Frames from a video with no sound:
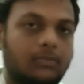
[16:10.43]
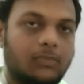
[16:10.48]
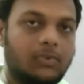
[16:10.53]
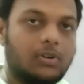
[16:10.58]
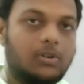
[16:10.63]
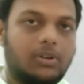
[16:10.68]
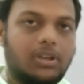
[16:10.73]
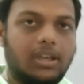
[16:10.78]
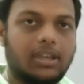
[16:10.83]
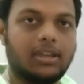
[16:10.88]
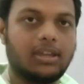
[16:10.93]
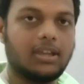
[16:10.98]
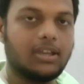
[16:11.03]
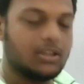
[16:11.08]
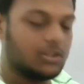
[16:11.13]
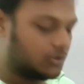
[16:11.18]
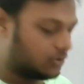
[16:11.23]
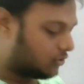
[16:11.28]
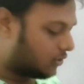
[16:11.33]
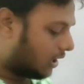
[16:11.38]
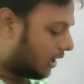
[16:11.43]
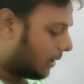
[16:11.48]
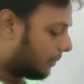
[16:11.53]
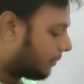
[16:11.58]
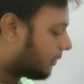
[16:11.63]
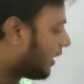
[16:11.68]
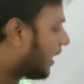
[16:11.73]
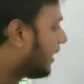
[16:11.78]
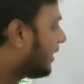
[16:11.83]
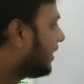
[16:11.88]
Okay, so I
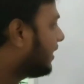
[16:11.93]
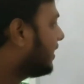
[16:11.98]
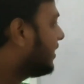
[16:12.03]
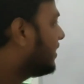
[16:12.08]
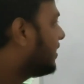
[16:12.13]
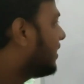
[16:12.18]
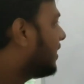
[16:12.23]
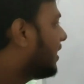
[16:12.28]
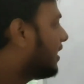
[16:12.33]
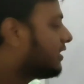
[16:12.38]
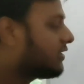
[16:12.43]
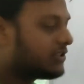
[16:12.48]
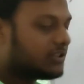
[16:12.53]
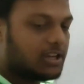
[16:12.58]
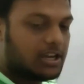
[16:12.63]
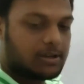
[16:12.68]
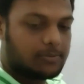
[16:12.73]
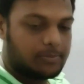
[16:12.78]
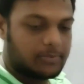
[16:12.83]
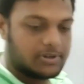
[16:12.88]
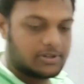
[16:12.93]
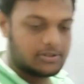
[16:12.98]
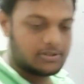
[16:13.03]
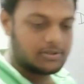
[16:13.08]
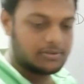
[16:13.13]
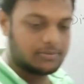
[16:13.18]
am writing in a statement